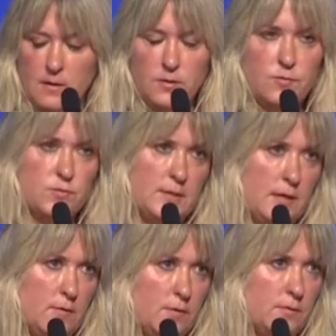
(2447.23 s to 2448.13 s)

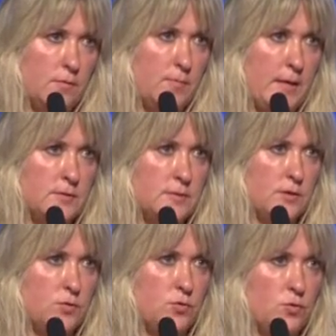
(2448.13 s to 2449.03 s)
understand all the domains
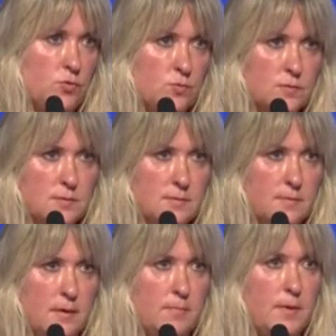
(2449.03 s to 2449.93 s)
that you use
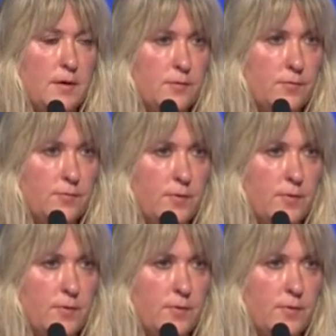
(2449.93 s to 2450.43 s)
and monitor for